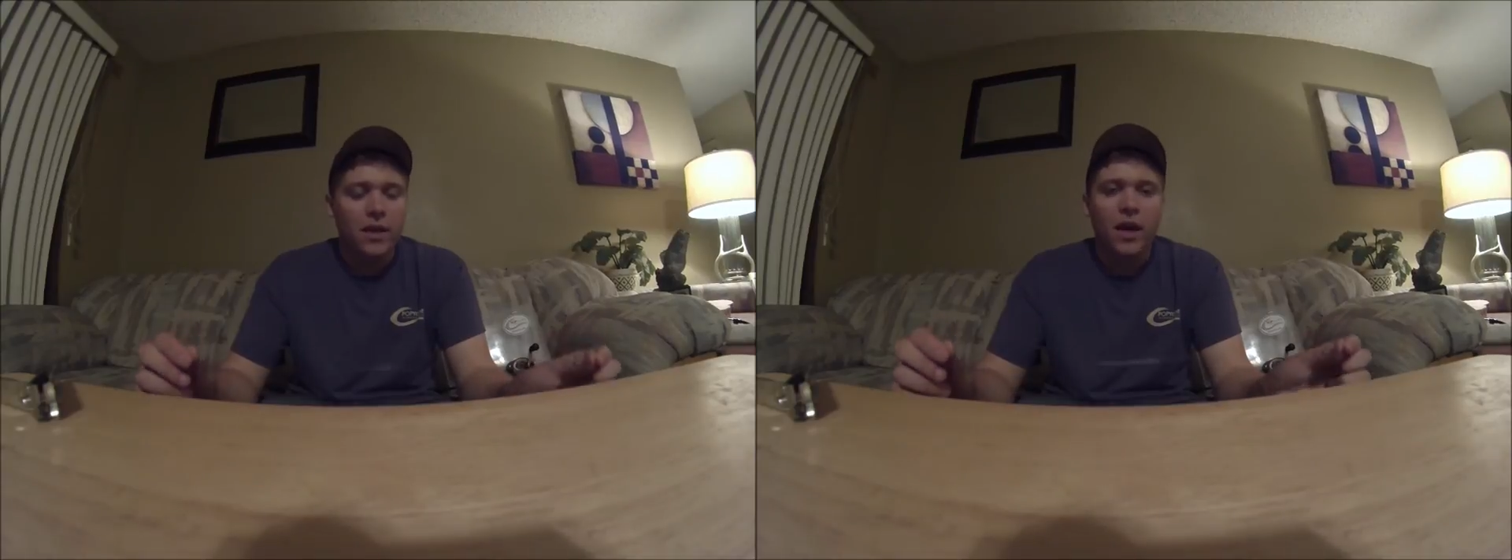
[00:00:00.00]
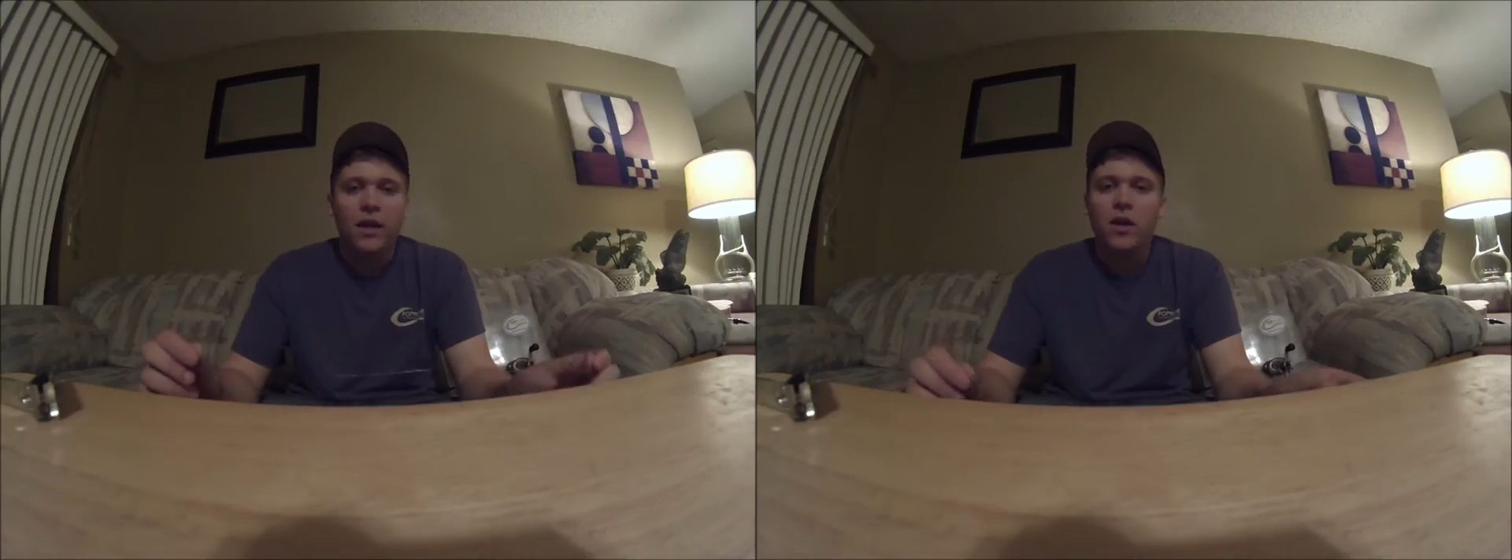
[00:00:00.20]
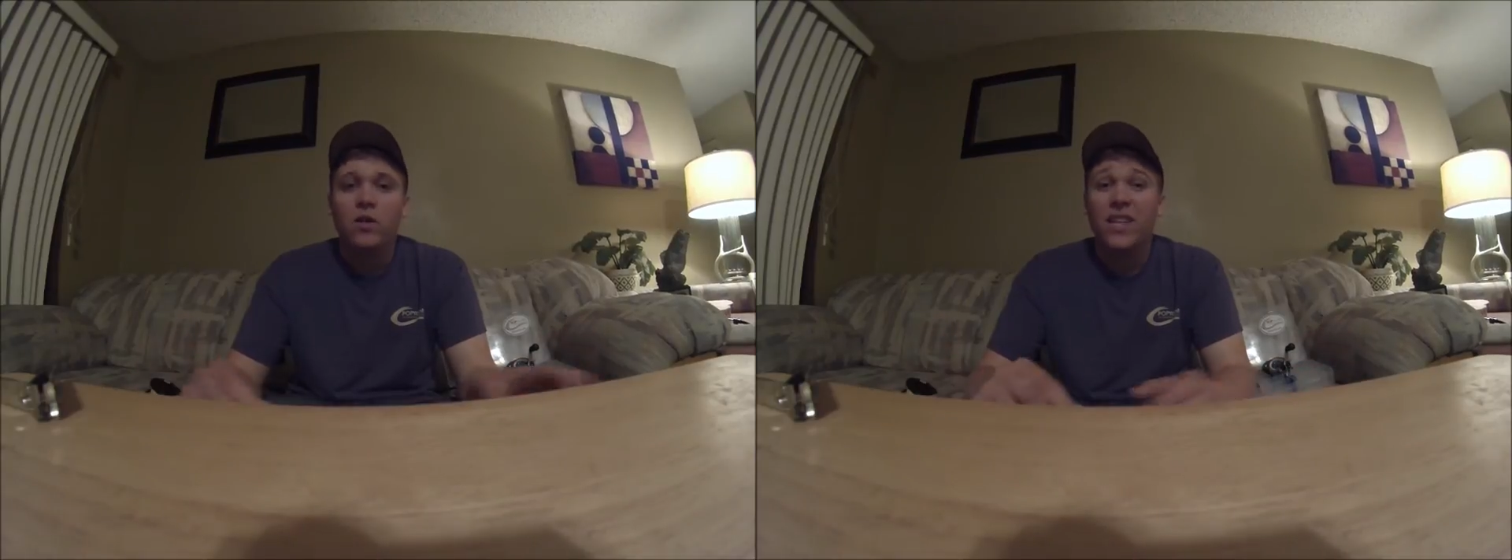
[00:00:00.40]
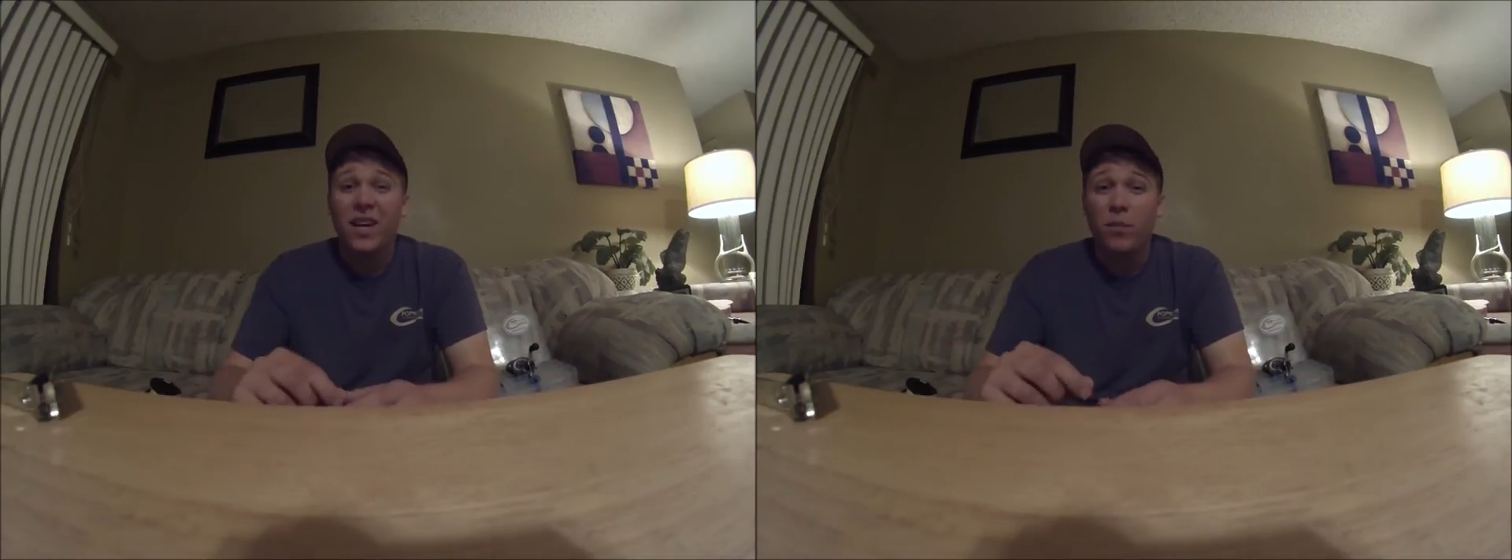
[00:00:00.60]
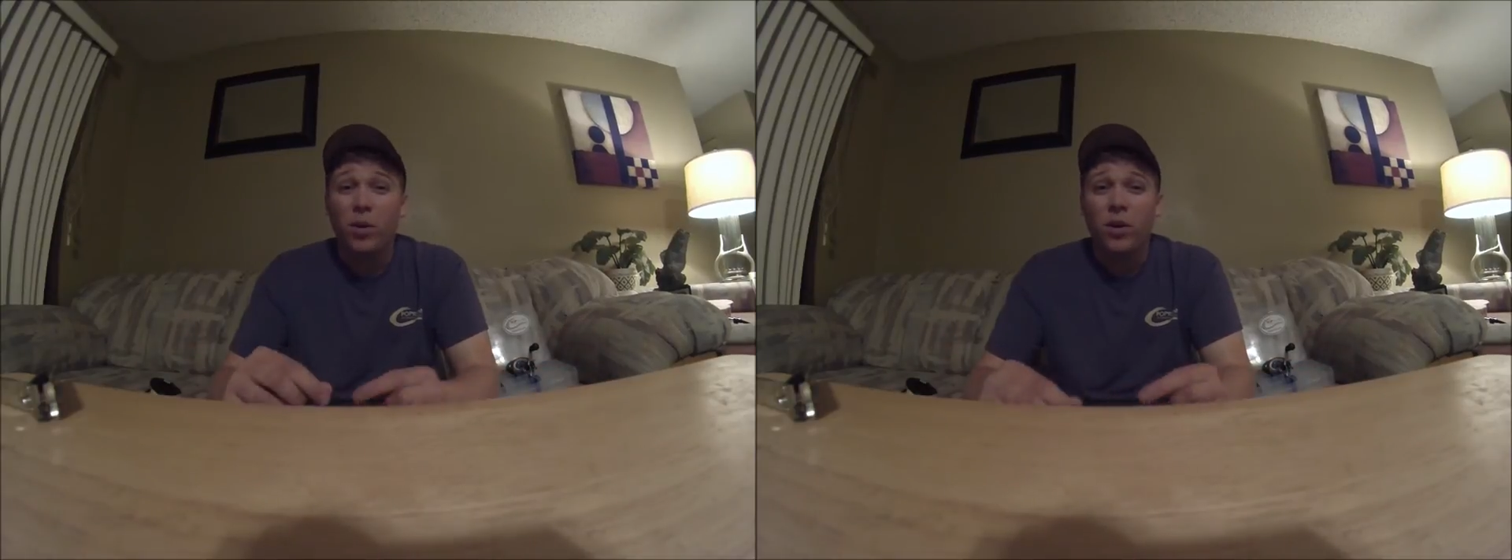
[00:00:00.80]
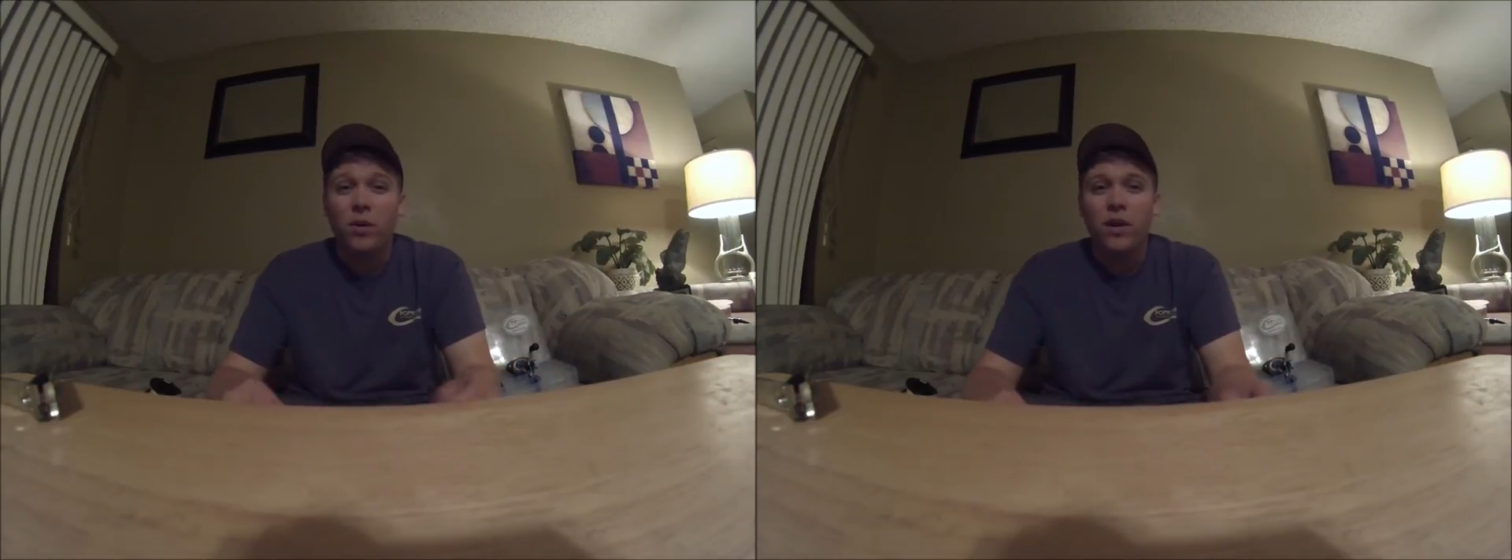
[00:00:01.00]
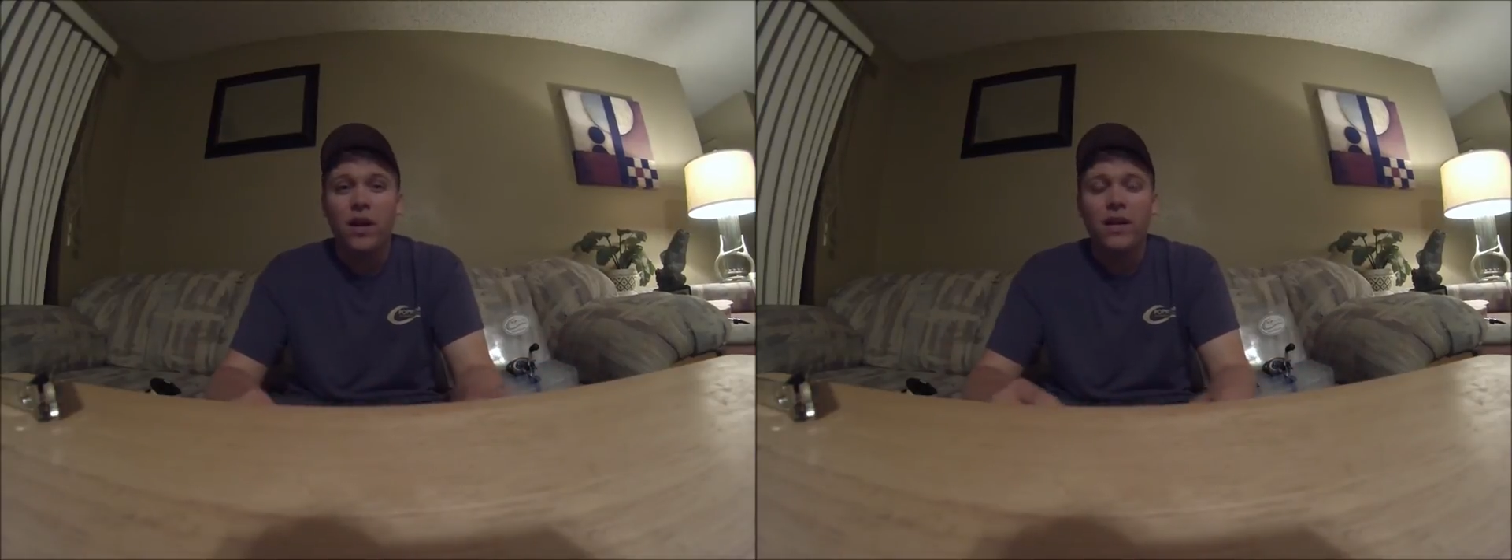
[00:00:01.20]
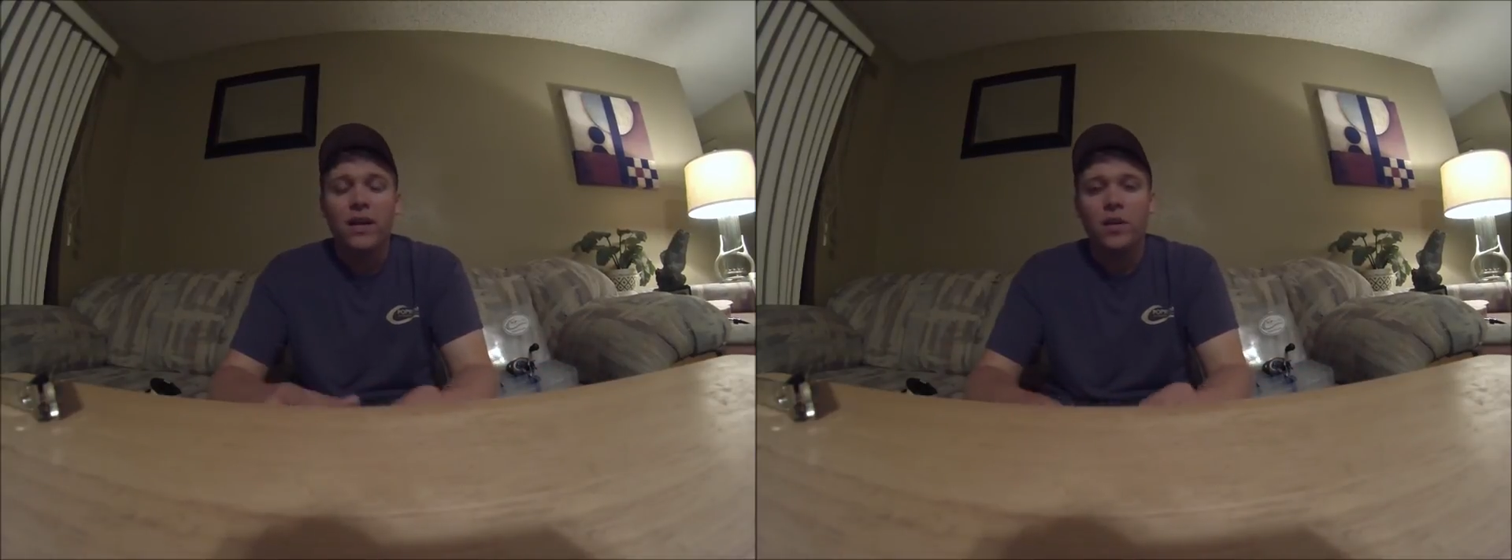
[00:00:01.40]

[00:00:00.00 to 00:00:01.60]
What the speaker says: knot called an Alberto knot.